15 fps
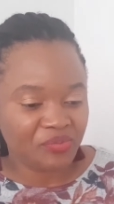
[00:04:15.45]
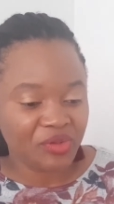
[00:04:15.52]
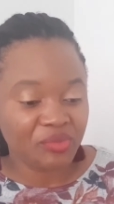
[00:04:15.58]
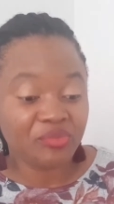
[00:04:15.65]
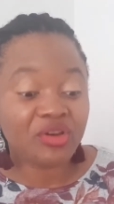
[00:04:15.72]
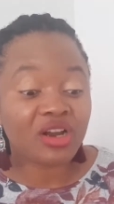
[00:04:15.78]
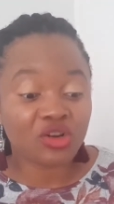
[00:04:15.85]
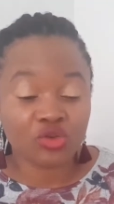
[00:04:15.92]

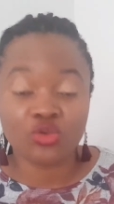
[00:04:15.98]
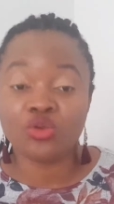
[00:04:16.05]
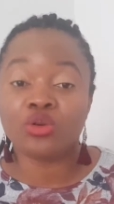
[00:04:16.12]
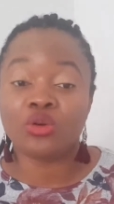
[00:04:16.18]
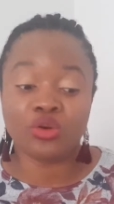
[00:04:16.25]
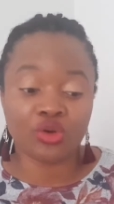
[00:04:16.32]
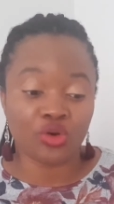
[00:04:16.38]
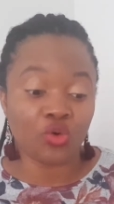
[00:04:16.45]
Miracle
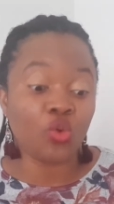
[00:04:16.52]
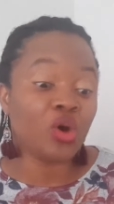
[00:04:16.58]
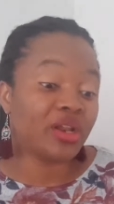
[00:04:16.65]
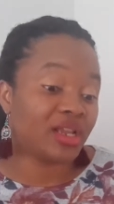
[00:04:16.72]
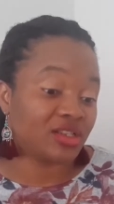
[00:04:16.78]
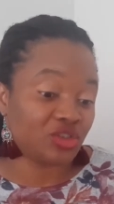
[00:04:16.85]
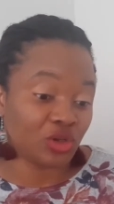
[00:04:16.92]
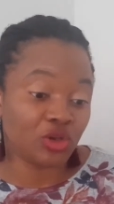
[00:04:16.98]
Grow
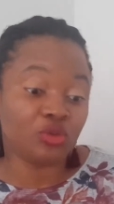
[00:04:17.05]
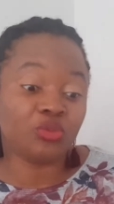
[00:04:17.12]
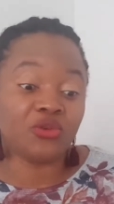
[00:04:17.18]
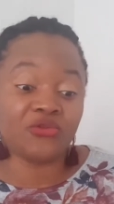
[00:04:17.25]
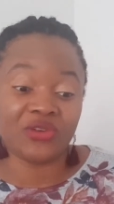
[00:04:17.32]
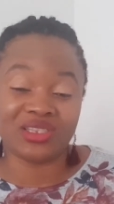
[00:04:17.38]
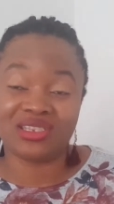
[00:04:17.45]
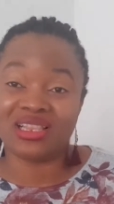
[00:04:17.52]
water soluble
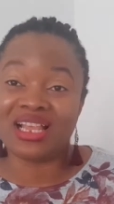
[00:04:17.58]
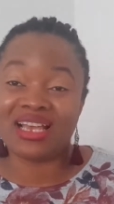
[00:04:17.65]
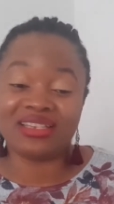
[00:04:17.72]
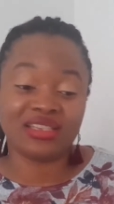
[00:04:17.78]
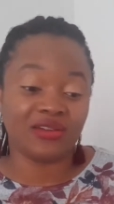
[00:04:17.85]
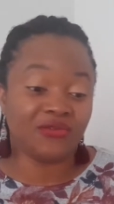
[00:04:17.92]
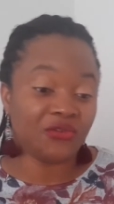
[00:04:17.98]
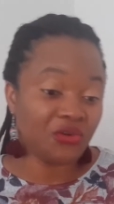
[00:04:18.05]

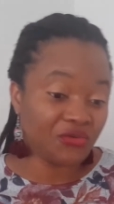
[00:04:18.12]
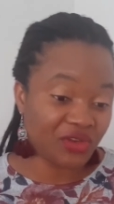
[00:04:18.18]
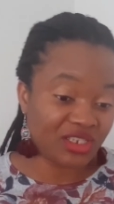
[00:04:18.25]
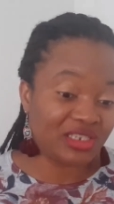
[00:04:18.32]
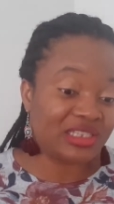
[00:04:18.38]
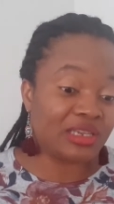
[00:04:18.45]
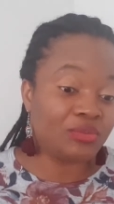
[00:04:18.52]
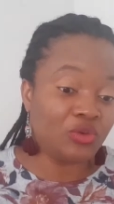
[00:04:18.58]
fertilizer for
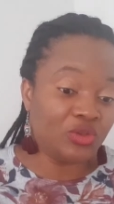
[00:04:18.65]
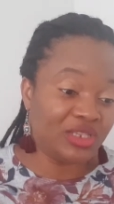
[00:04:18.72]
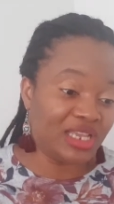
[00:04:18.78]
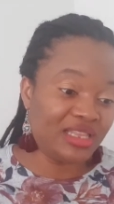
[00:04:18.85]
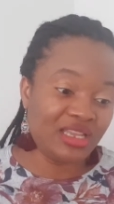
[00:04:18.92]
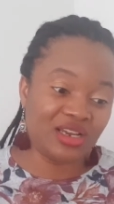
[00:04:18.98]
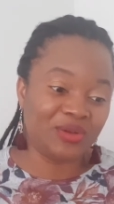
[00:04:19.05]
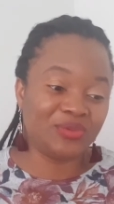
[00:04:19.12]
vegetables
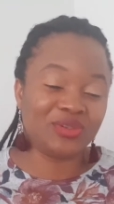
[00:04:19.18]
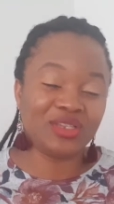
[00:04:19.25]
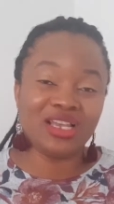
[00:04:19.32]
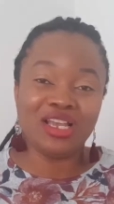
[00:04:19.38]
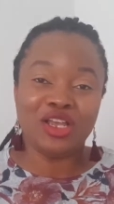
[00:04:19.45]
and herbs.